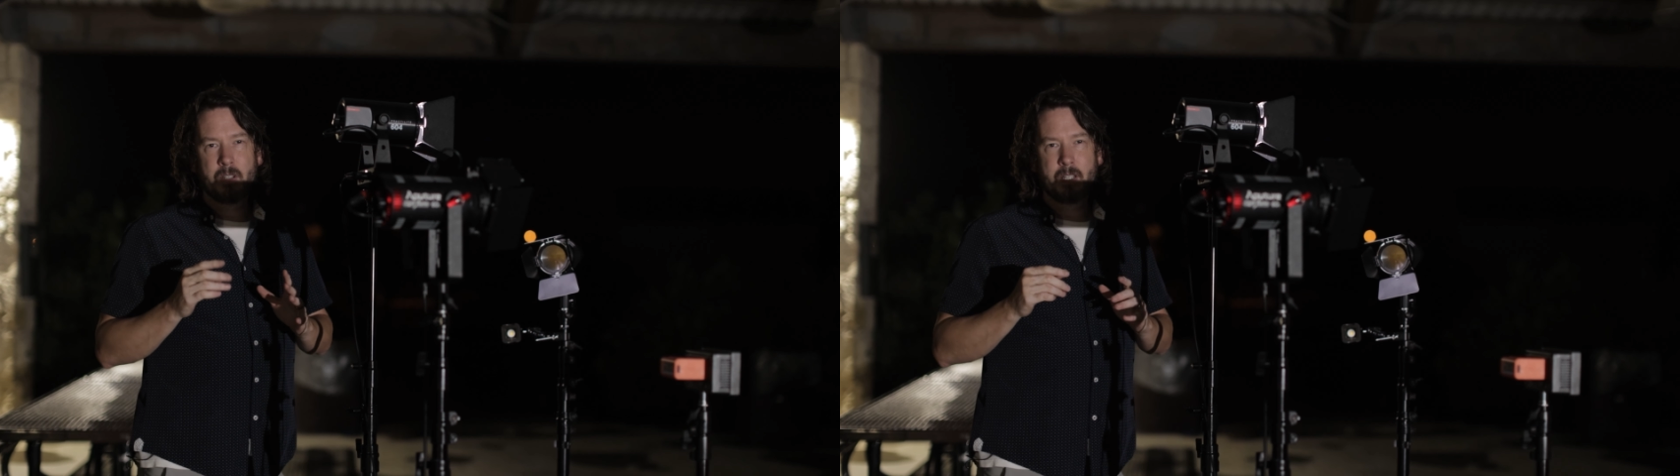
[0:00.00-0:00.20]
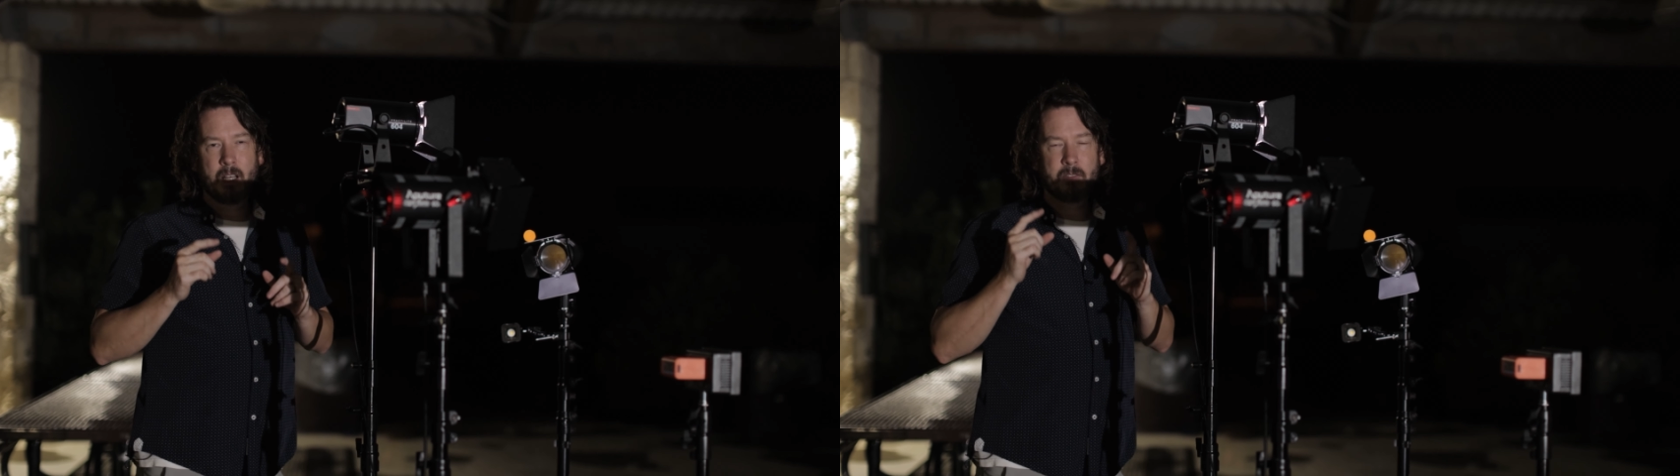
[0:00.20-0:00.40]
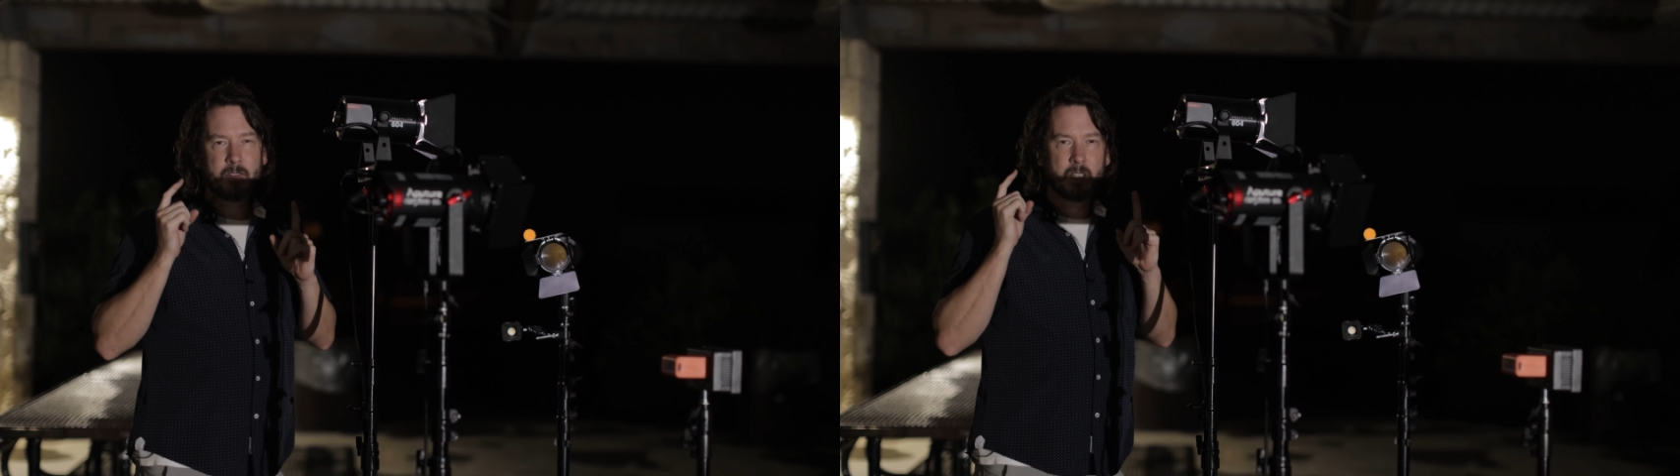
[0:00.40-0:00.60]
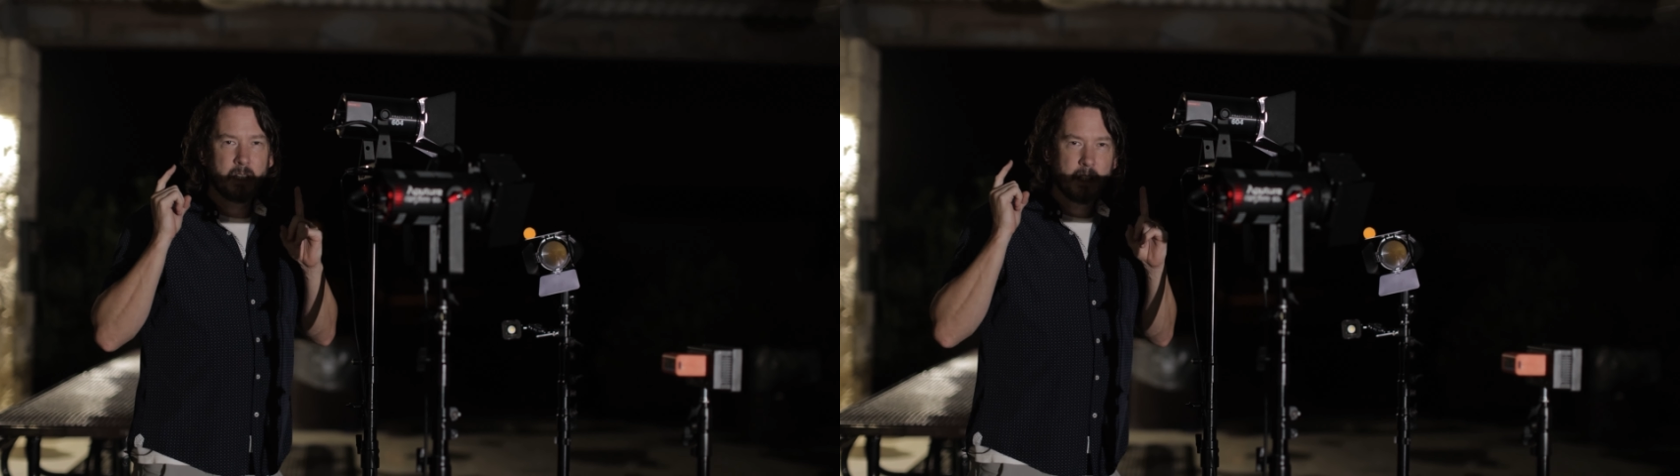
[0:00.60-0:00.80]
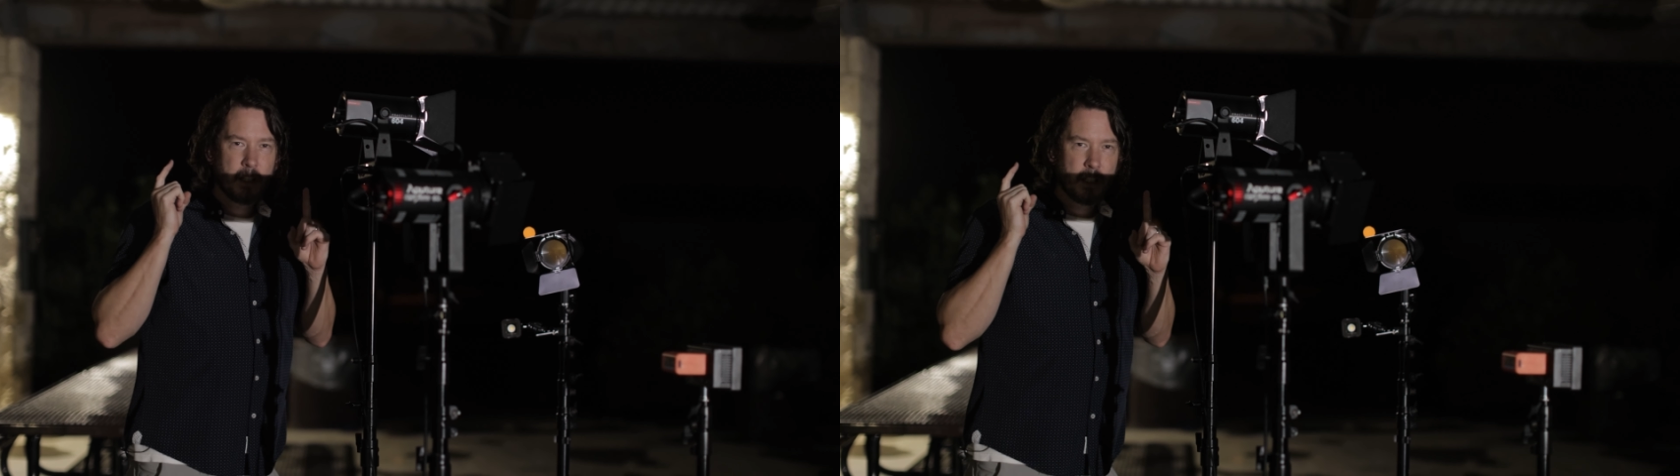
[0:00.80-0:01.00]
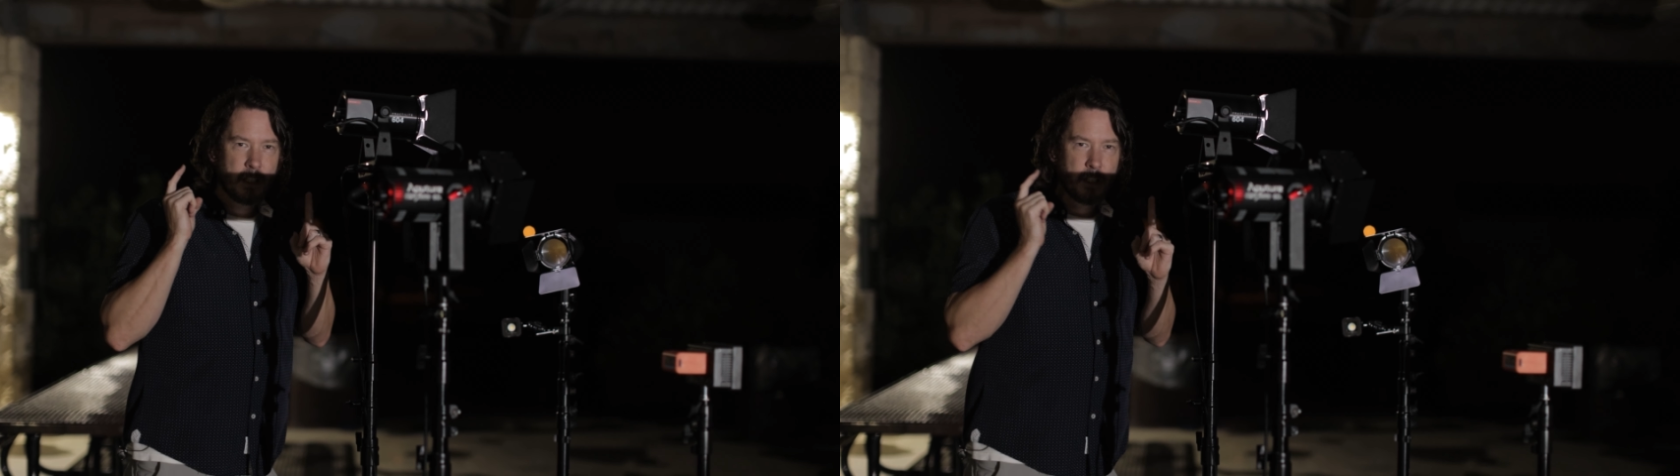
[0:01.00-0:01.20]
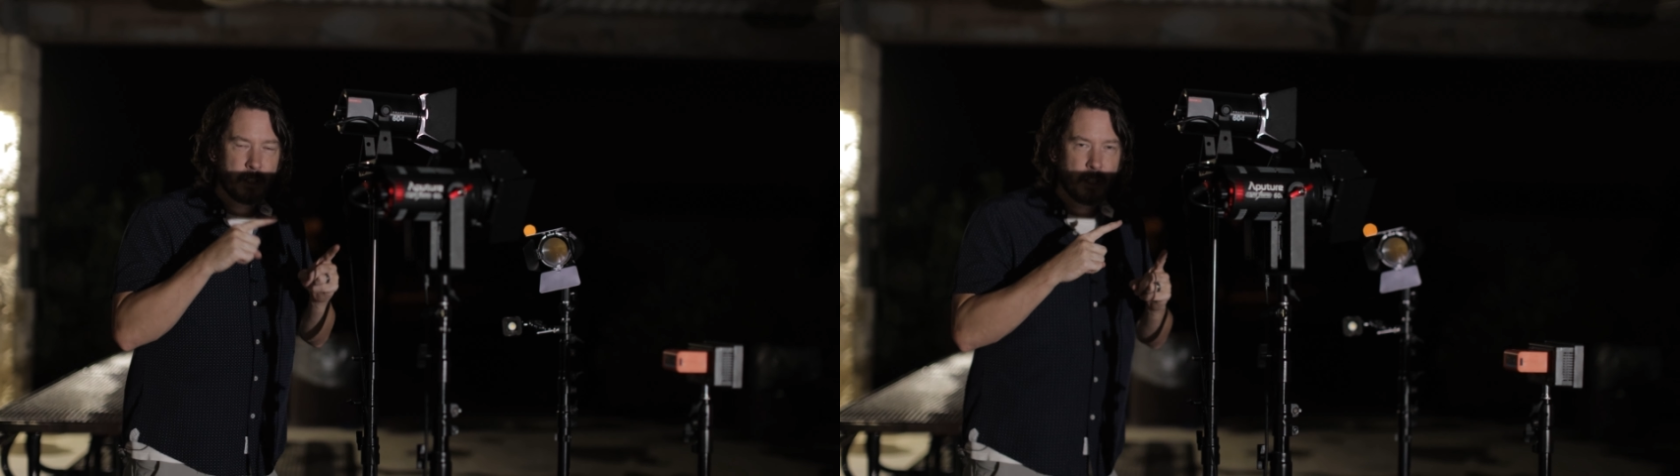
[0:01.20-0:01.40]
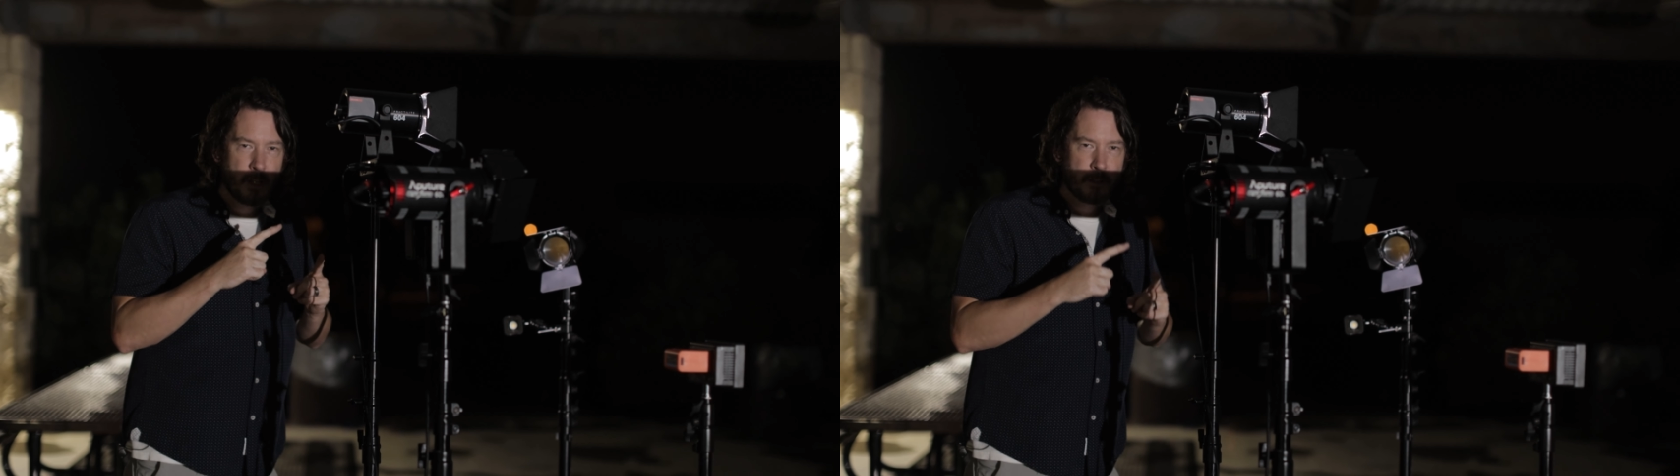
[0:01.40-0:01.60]
enough.
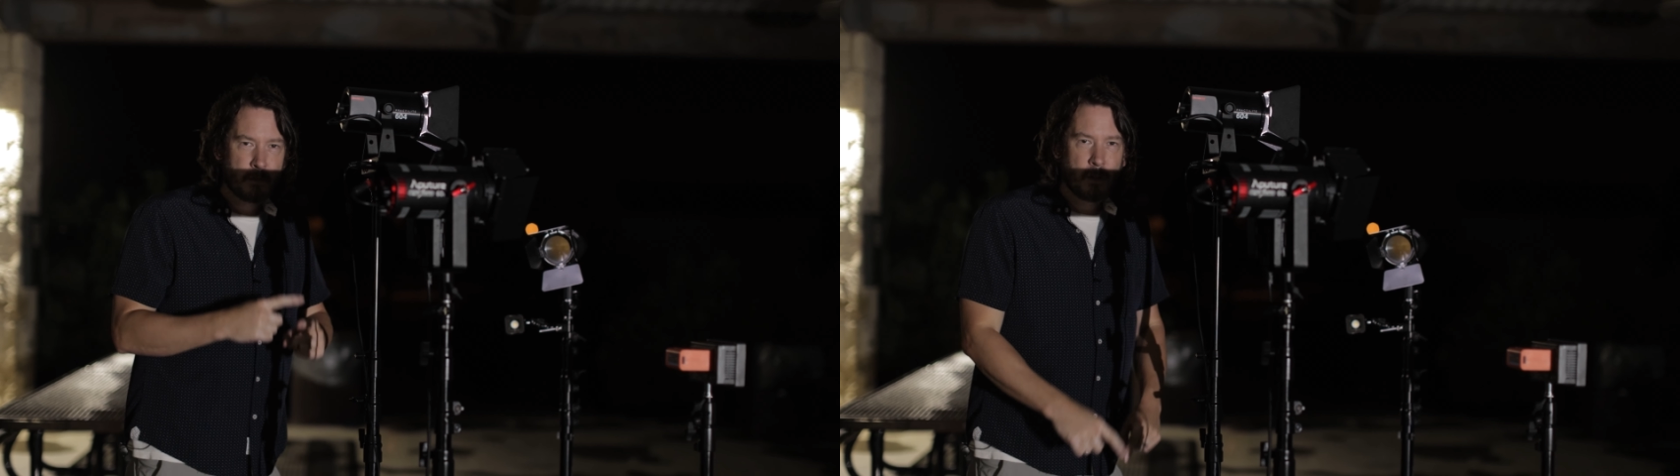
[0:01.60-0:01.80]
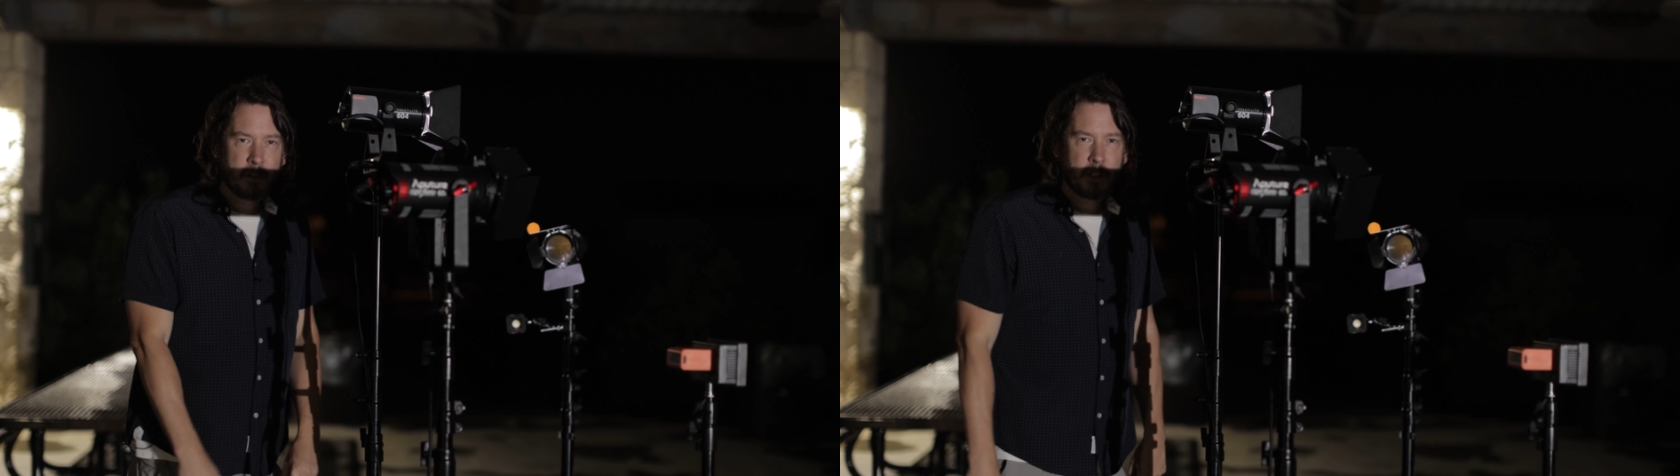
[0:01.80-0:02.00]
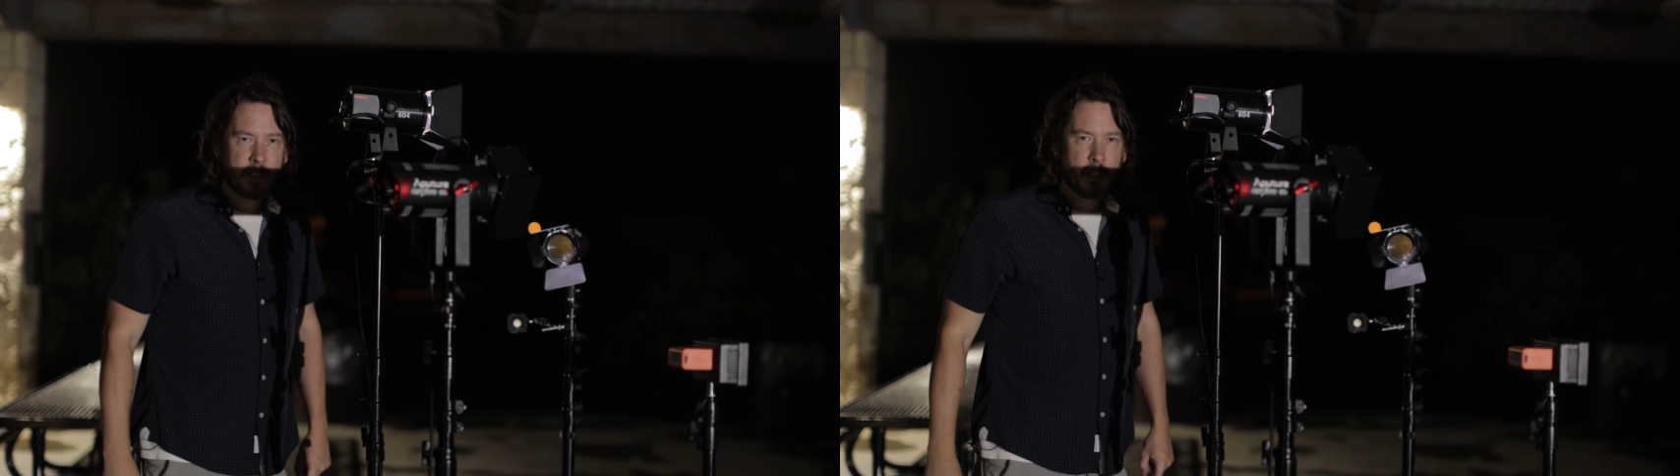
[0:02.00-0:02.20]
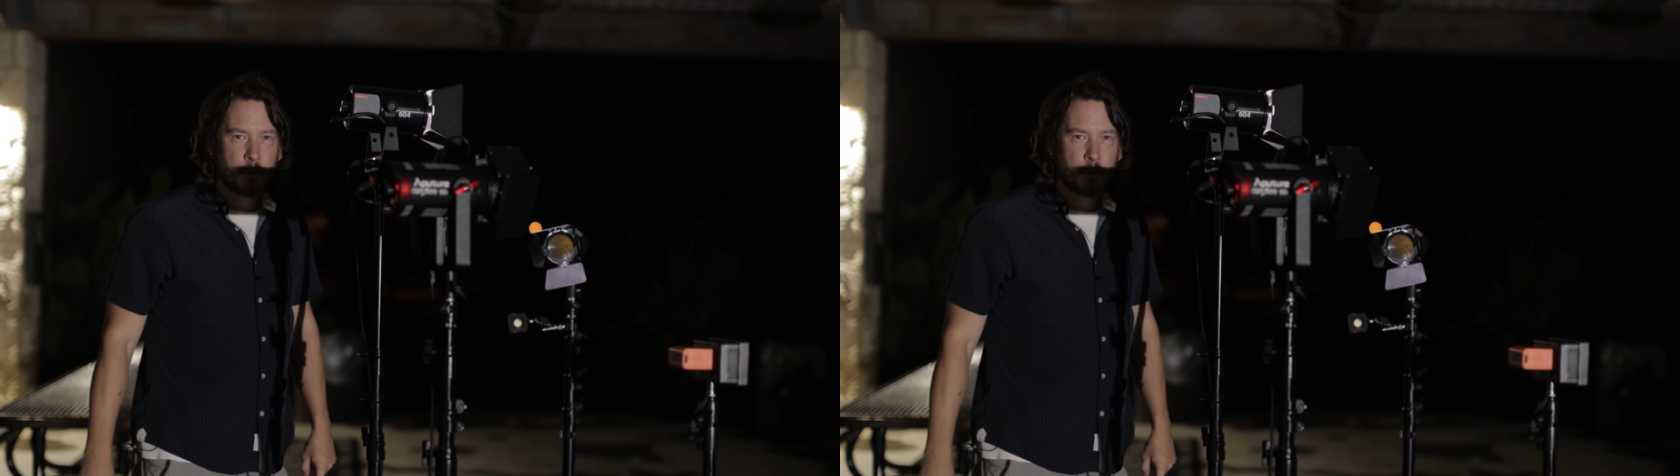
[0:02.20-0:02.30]
Throw it into the